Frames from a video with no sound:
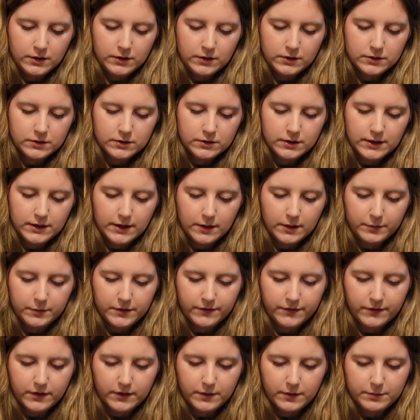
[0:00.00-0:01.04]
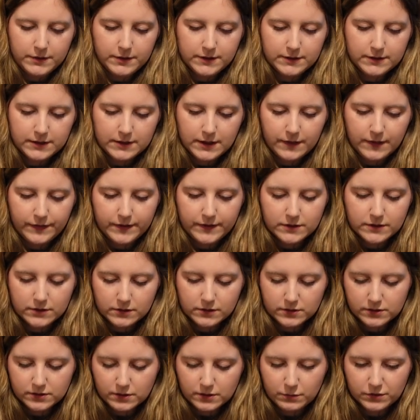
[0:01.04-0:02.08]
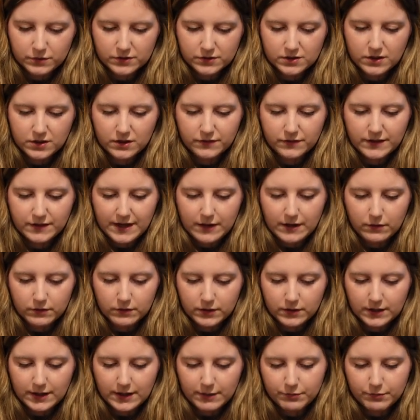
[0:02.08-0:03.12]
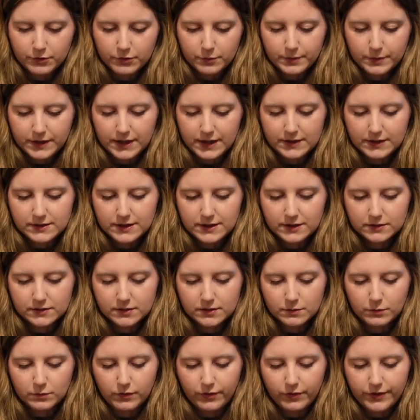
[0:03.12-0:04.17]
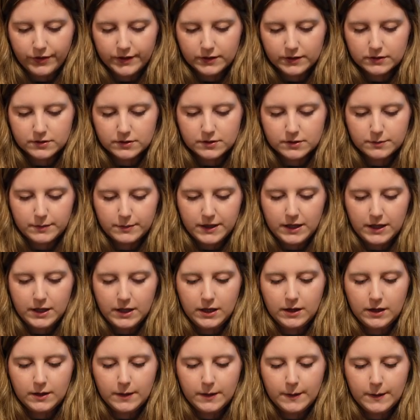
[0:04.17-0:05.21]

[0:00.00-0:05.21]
So yeah, I'll be very pleased to get these done because I want to kind of get on and get propagating because I want things to be